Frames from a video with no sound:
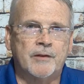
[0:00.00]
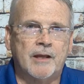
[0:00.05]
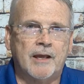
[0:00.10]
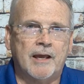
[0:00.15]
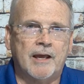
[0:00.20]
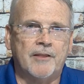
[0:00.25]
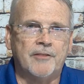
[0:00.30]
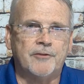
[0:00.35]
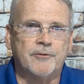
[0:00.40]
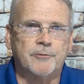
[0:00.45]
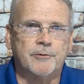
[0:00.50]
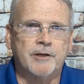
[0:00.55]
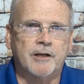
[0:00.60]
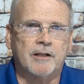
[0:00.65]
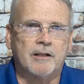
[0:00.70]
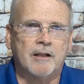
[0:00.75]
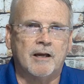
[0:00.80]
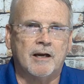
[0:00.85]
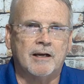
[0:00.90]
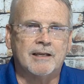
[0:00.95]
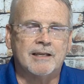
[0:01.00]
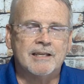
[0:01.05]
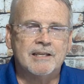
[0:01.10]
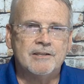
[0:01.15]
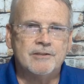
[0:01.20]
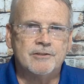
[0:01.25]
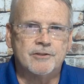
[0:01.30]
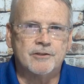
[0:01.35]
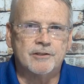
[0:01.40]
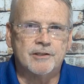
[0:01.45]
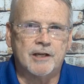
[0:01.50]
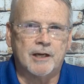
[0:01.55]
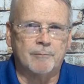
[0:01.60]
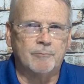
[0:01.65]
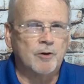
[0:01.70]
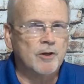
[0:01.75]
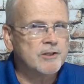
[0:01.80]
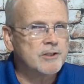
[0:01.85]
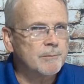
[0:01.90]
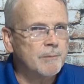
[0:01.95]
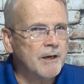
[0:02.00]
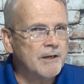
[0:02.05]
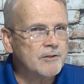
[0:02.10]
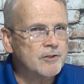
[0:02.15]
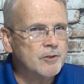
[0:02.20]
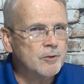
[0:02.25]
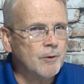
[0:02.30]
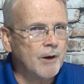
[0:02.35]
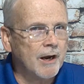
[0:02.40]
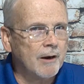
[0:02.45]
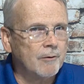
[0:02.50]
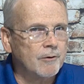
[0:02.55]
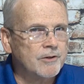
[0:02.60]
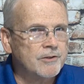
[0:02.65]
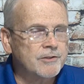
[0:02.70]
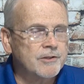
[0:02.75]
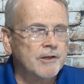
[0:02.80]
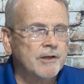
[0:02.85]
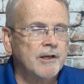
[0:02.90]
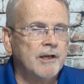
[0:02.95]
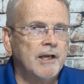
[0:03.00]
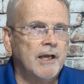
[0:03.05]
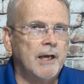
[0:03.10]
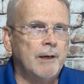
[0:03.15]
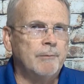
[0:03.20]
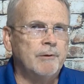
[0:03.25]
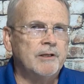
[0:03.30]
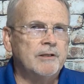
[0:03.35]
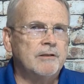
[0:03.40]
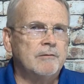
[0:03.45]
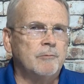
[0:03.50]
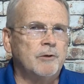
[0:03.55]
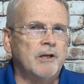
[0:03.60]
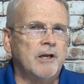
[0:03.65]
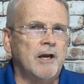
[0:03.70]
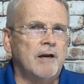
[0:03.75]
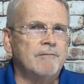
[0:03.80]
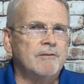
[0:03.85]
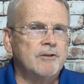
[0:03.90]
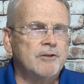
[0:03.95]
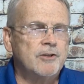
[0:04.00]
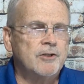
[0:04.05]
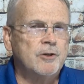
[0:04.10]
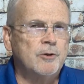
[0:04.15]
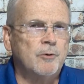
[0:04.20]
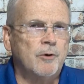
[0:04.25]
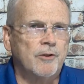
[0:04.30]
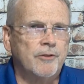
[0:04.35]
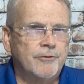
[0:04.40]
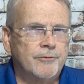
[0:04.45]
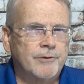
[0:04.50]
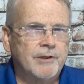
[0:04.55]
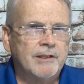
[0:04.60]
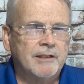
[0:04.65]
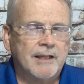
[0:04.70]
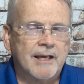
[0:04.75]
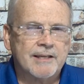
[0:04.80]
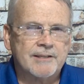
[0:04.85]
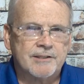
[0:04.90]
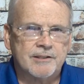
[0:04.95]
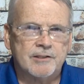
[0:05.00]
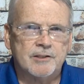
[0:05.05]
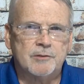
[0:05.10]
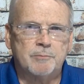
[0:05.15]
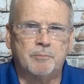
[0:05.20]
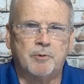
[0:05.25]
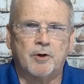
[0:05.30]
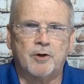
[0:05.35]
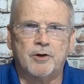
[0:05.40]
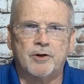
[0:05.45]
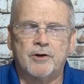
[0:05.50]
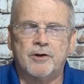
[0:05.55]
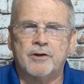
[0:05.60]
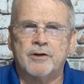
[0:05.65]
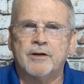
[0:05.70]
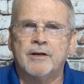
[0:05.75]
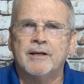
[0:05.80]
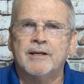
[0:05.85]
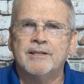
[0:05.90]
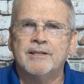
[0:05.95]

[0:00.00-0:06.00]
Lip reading: at 3:00 Eastern time, runs about 2 hours, and we cover two or three lessons per